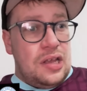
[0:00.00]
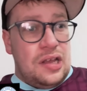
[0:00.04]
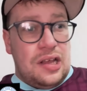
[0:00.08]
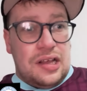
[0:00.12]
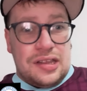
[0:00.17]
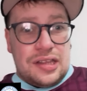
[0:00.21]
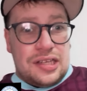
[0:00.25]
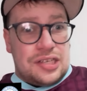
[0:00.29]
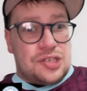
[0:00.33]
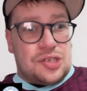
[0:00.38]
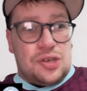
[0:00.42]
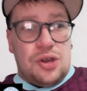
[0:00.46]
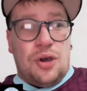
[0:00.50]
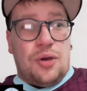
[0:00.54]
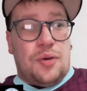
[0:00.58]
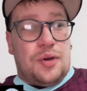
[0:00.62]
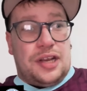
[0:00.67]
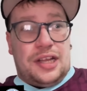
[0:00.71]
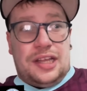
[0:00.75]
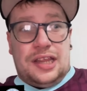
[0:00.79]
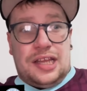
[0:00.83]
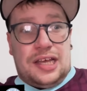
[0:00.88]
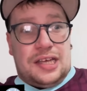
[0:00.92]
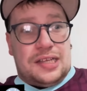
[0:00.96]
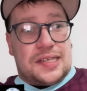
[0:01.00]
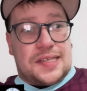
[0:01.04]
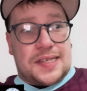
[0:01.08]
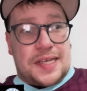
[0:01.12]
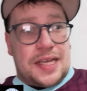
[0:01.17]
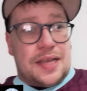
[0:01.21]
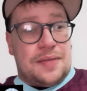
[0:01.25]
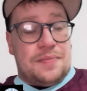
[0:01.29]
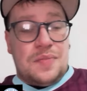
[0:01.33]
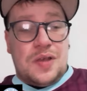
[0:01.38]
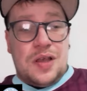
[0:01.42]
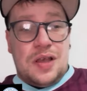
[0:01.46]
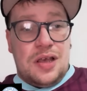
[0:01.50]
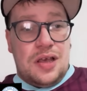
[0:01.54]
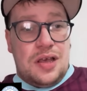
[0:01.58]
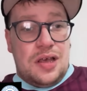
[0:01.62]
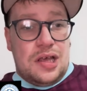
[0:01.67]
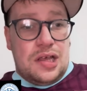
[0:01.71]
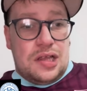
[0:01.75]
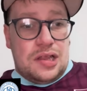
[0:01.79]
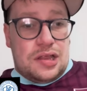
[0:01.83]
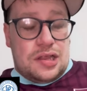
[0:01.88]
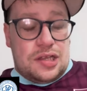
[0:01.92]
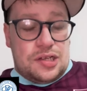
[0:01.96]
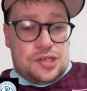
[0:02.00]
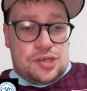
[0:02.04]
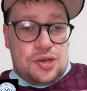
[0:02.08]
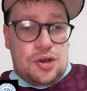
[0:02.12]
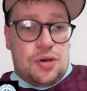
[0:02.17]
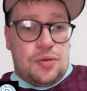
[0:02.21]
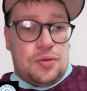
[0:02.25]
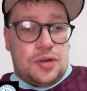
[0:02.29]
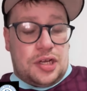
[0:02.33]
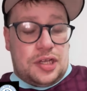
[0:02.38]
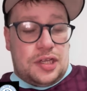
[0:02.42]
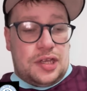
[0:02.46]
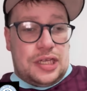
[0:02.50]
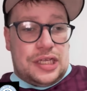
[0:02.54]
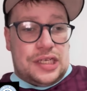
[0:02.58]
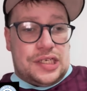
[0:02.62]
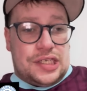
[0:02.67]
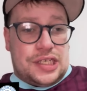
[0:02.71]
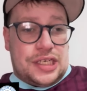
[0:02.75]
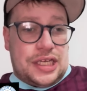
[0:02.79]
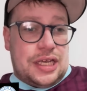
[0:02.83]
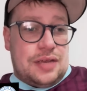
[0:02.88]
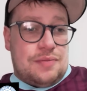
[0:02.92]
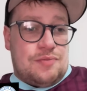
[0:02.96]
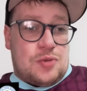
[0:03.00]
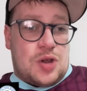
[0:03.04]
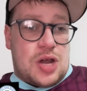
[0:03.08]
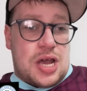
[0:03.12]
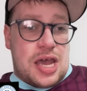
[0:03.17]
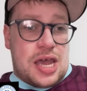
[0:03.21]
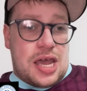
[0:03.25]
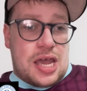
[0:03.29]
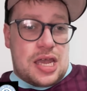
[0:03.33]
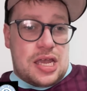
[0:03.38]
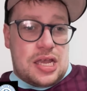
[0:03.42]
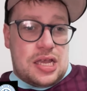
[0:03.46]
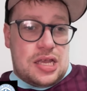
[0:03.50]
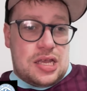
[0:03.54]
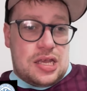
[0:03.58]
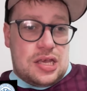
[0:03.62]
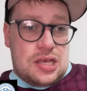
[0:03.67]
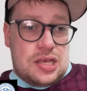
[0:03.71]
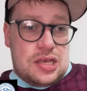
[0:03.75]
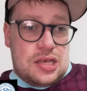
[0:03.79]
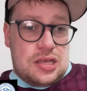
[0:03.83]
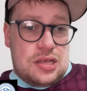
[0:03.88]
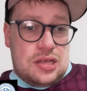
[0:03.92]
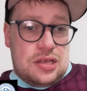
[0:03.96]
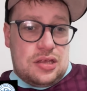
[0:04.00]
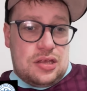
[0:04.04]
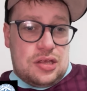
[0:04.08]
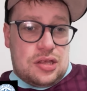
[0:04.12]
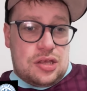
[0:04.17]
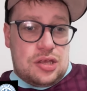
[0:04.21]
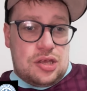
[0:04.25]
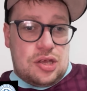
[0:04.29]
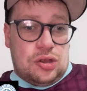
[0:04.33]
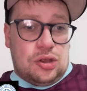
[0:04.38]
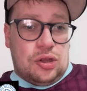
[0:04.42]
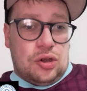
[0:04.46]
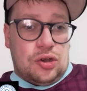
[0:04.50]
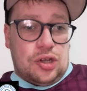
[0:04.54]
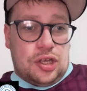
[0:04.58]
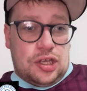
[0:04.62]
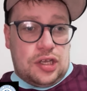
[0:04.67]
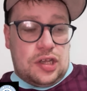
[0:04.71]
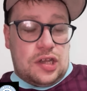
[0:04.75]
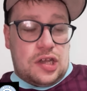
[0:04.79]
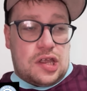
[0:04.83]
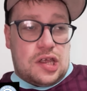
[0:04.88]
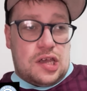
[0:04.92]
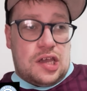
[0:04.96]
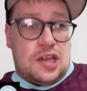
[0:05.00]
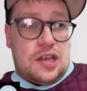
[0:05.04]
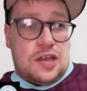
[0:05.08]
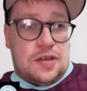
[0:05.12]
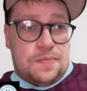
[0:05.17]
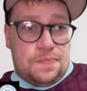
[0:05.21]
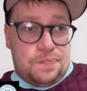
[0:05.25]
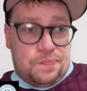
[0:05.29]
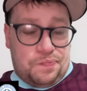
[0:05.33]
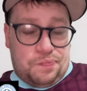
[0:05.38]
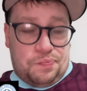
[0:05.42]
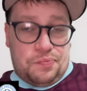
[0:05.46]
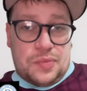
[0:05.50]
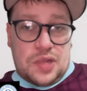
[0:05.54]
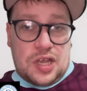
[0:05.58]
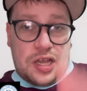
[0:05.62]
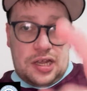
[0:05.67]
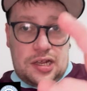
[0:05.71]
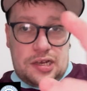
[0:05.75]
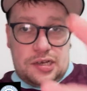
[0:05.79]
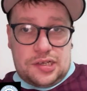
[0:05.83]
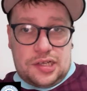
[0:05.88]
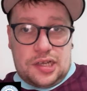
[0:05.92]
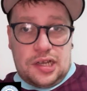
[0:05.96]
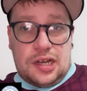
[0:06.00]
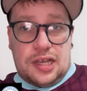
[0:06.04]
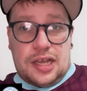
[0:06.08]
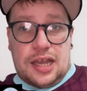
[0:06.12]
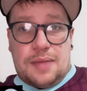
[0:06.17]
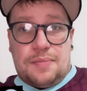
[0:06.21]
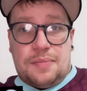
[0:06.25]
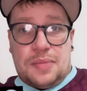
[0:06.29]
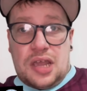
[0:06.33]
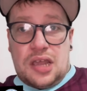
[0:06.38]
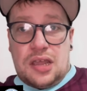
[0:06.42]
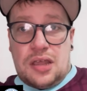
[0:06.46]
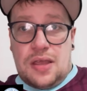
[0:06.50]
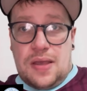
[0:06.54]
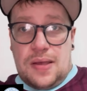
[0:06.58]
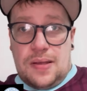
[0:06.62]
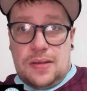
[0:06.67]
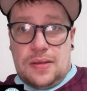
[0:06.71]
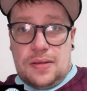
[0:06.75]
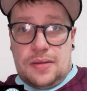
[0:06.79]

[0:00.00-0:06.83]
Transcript: And there's no one in that team. There's no one in this team where you look and you think, he's going to get me,